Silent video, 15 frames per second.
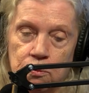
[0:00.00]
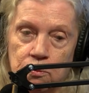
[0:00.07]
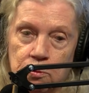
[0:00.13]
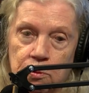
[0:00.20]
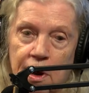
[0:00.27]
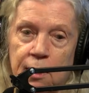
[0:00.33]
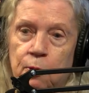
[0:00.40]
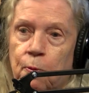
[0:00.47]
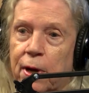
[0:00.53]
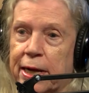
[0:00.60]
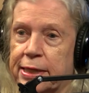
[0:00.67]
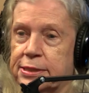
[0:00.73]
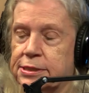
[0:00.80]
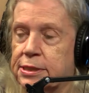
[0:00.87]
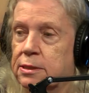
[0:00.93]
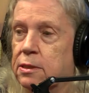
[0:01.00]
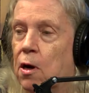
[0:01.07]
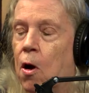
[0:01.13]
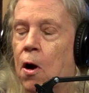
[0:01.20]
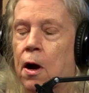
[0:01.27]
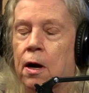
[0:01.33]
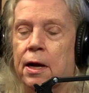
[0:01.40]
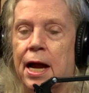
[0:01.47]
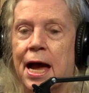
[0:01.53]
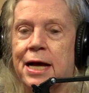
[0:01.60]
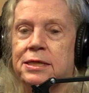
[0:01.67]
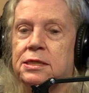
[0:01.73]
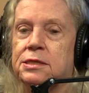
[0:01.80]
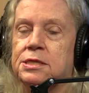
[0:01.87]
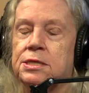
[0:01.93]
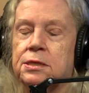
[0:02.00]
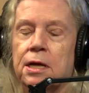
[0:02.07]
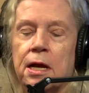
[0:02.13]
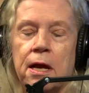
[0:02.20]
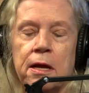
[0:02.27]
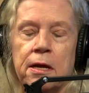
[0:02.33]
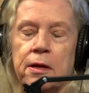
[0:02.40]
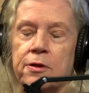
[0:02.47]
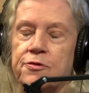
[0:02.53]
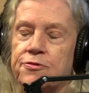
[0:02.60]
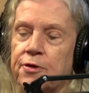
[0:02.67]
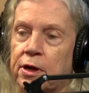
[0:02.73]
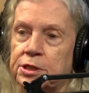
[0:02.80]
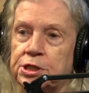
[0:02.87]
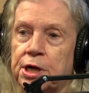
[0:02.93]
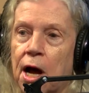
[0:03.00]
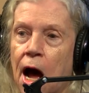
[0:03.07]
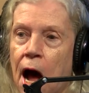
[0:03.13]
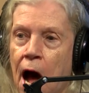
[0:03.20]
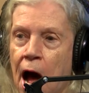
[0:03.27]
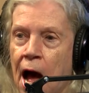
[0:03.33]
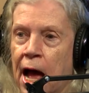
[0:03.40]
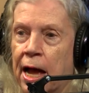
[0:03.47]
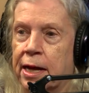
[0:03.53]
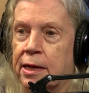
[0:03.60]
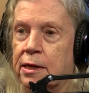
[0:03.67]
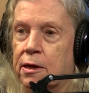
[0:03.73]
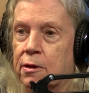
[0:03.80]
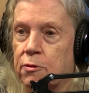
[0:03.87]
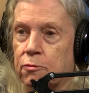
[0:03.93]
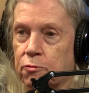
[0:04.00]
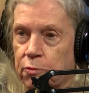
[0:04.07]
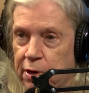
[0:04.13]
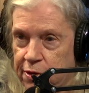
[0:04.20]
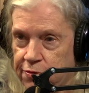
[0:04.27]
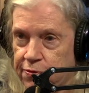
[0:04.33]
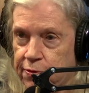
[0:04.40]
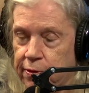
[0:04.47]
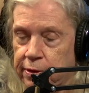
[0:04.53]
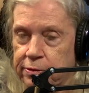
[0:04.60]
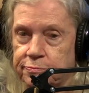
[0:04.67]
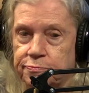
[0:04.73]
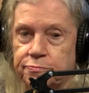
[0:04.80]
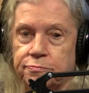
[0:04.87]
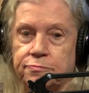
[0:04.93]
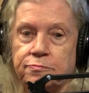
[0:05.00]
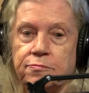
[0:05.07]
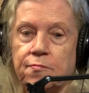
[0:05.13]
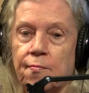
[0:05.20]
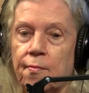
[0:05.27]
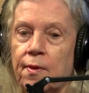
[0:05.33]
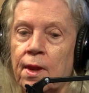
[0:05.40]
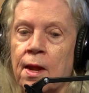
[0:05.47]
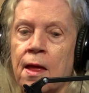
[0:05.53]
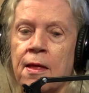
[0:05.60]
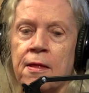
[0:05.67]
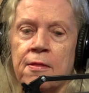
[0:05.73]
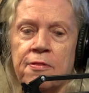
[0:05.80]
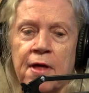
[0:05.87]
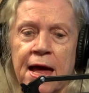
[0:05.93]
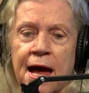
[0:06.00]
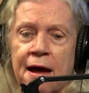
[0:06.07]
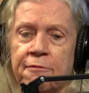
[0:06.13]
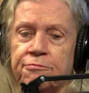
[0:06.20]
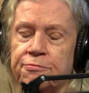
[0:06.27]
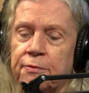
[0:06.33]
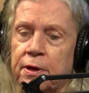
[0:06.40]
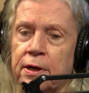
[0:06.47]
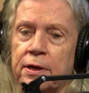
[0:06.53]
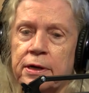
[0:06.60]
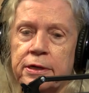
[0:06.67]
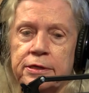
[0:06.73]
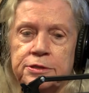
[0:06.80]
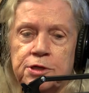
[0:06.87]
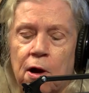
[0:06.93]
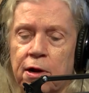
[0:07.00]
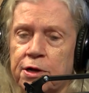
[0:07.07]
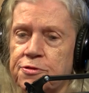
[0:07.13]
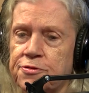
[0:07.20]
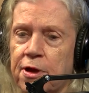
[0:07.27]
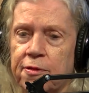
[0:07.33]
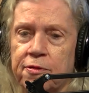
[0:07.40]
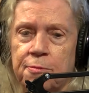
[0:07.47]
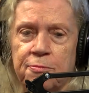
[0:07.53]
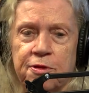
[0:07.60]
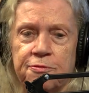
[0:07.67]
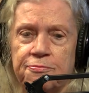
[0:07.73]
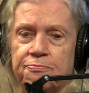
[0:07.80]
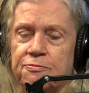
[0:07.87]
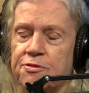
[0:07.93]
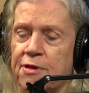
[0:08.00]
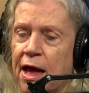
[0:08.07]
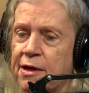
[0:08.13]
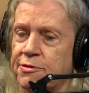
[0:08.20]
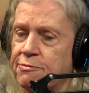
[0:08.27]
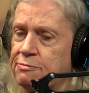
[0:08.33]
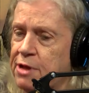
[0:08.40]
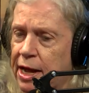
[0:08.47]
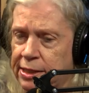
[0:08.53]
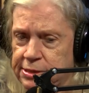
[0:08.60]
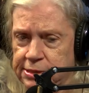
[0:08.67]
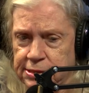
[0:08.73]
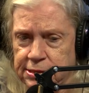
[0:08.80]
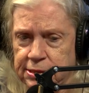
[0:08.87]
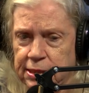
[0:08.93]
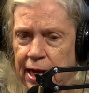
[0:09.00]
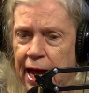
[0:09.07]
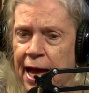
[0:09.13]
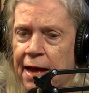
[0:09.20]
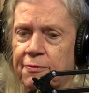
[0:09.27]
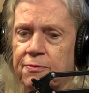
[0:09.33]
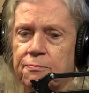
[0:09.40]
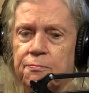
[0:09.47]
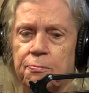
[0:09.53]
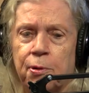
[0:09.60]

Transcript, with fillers: runaways are at such high risk. They have targets on them the size of Texas, and